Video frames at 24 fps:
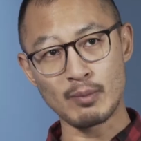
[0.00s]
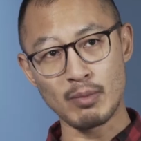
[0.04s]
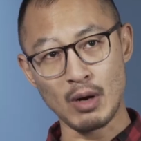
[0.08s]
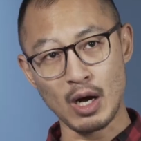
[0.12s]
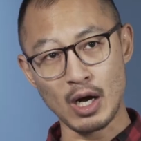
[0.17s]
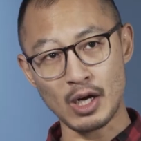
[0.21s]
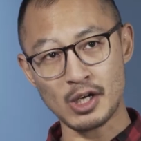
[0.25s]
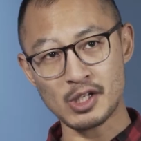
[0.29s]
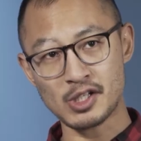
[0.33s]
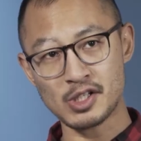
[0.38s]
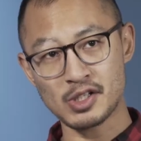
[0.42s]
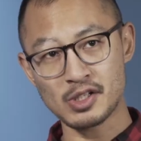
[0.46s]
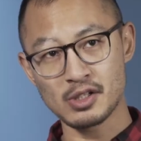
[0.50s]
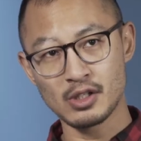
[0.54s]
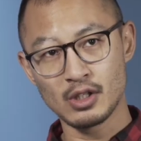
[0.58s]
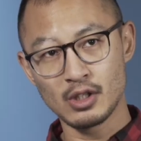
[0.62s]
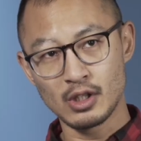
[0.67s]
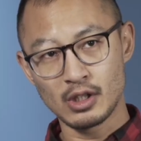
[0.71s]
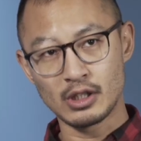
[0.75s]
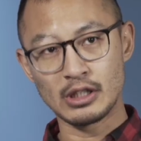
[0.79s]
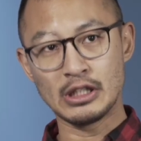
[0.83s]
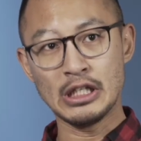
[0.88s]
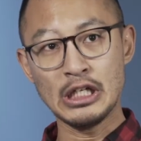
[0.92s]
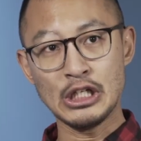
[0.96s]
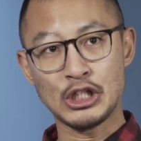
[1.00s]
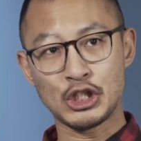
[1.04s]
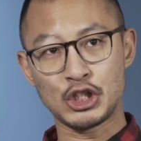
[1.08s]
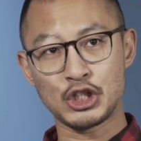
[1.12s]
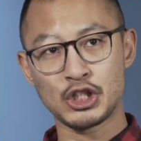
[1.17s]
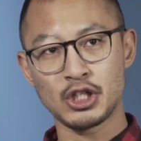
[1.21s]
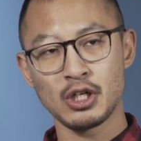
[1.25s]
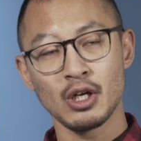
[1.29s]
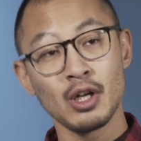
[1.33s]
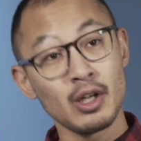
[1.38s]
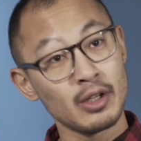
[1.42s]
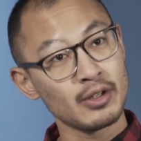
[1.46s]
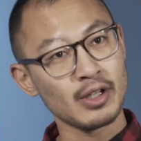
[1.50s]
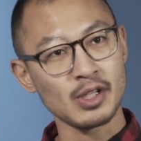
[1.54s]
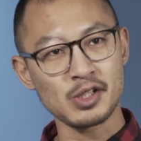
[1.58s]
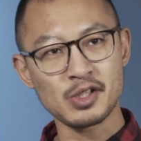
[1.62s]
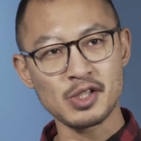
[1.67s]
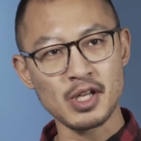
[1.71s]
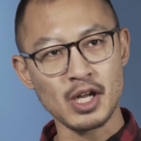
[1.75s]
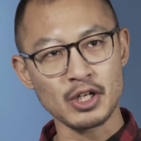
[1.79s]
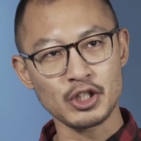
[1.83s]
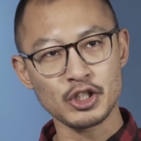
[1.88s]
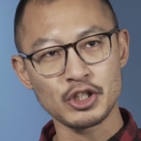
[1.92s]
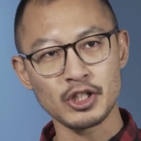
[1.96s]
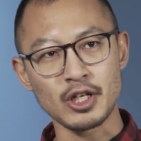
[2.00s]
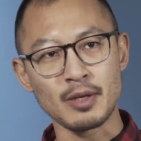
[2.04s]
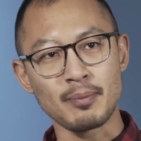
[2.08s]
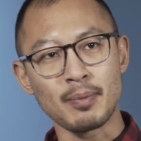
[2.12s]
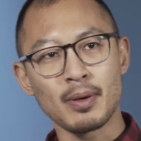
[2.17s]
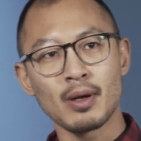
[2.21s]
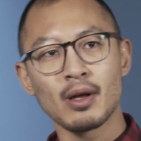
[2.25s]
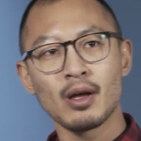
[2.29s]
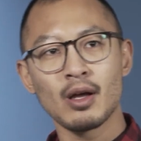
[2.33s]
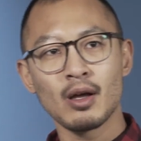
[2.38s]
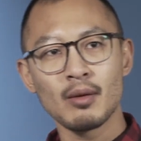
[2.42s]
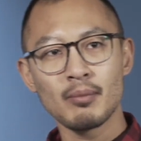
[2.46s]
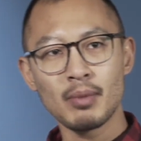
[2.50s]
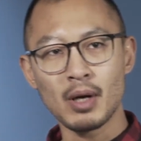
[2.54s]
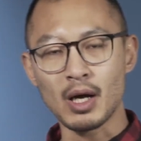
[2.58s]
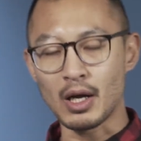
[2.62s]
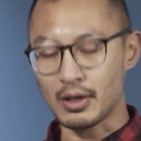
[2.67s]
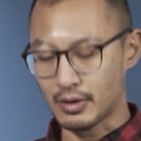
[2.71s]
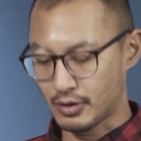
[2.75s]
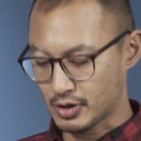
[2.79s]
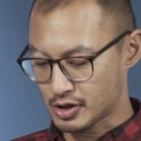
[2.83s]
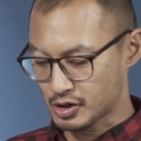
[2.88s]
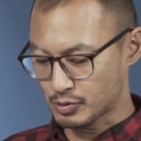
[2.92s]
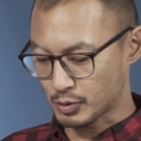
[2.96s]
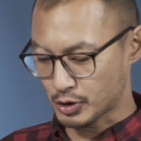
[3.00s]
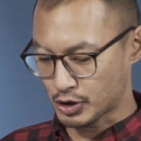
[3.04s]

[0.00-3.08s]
bucks. Yeesh, that's not cheap. But this is